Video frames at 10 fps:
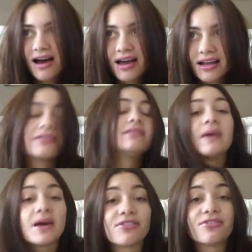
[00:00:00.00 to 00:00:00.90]

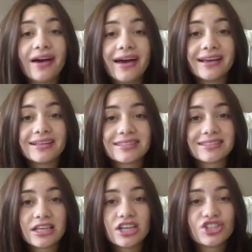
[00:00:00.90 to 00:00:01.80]
and her
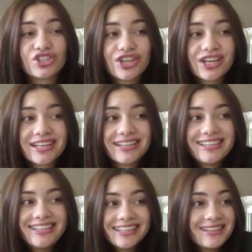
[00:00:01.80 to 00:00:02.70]
face is
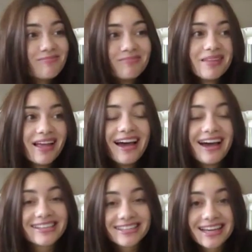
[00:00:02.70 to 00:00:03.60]
just,
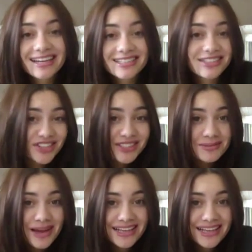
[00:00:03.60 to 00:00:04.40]
her skin is just